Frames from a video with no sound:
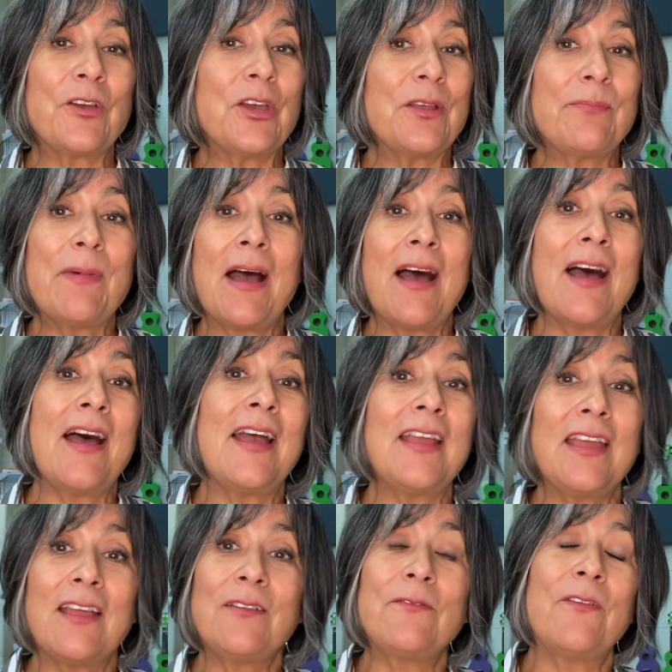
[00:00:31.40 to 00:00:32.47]
goodbye
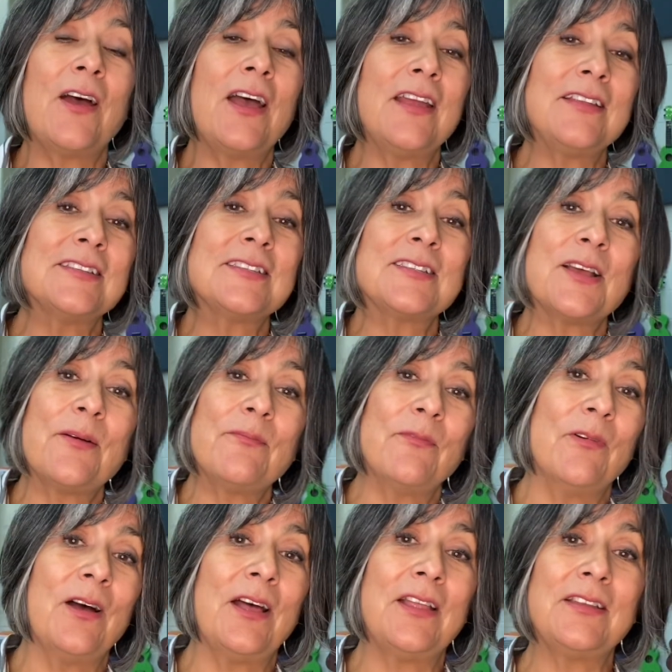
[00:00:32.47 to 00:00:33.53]
and find
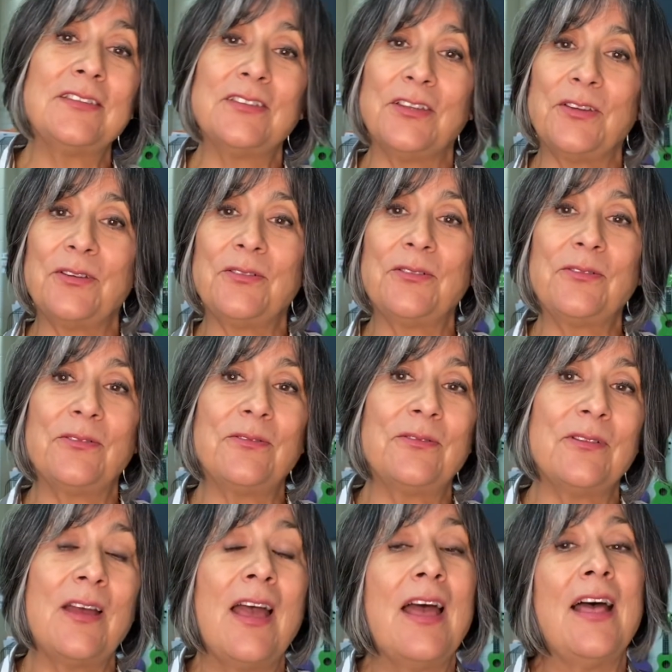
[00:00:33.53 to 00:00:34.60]
someone
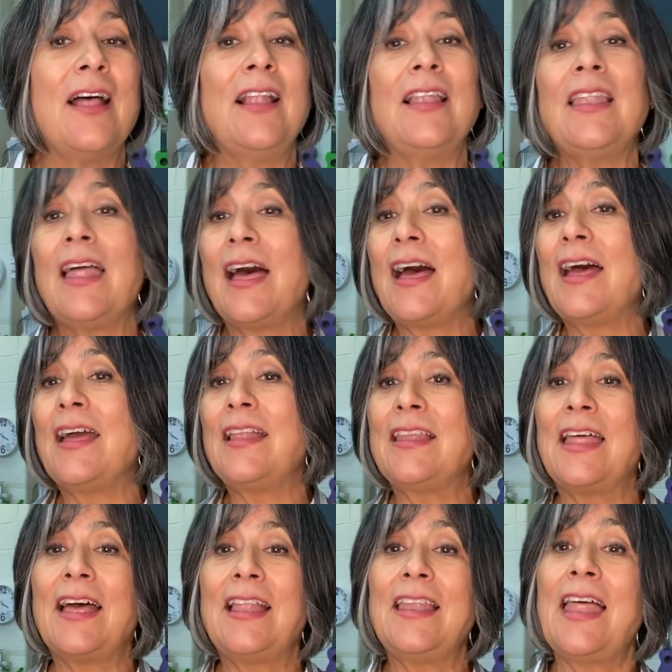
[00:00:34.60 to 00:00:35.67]
new. Lie,
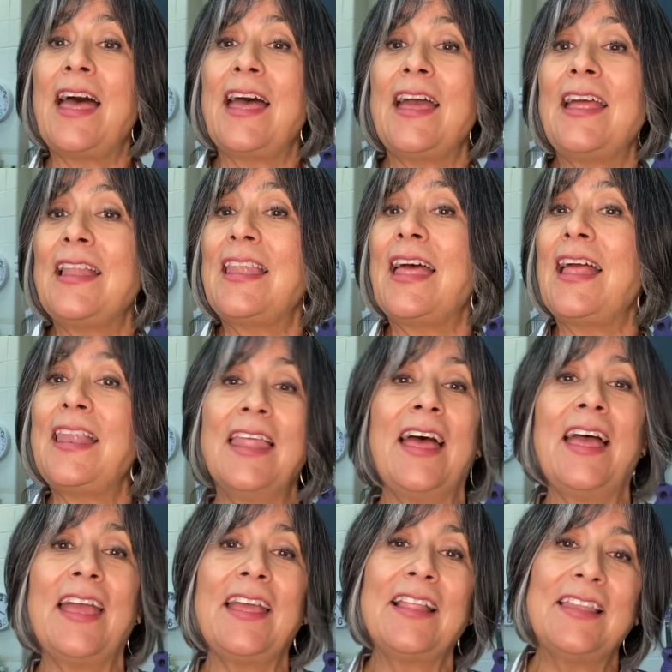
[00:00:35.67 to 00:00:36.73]
lie, lie, lie,
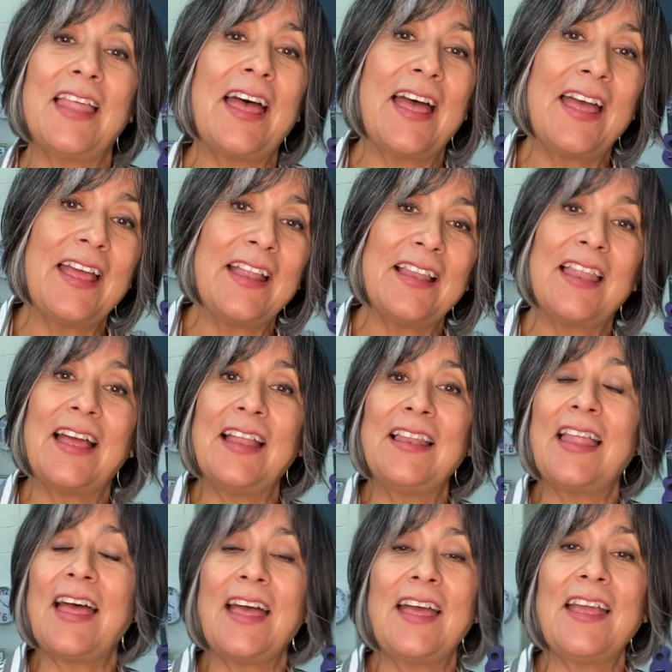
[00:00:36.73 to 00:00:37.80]
lie, lie, lie,
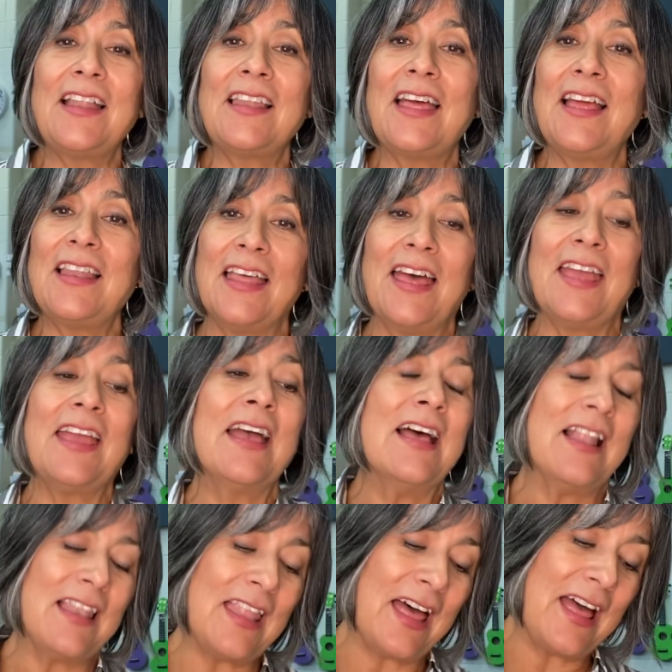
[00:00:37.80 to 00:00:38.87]
lie,
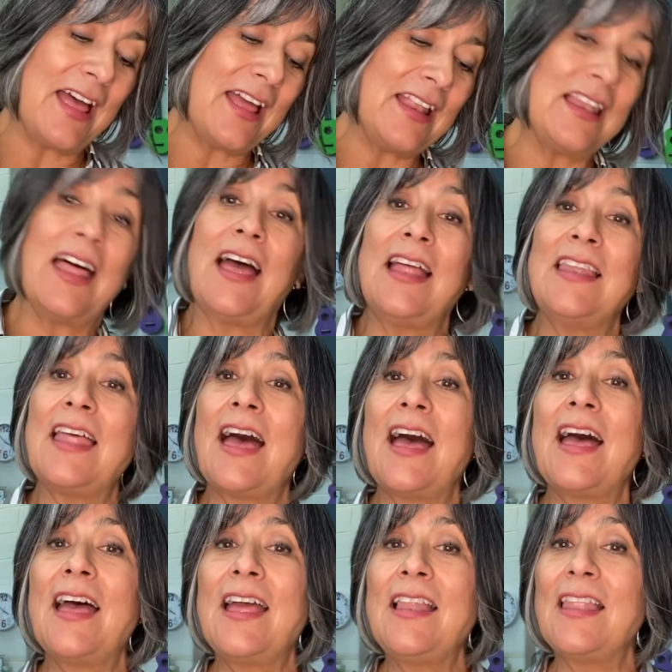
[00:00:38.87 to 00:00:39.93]
lie, lie, lie, lie,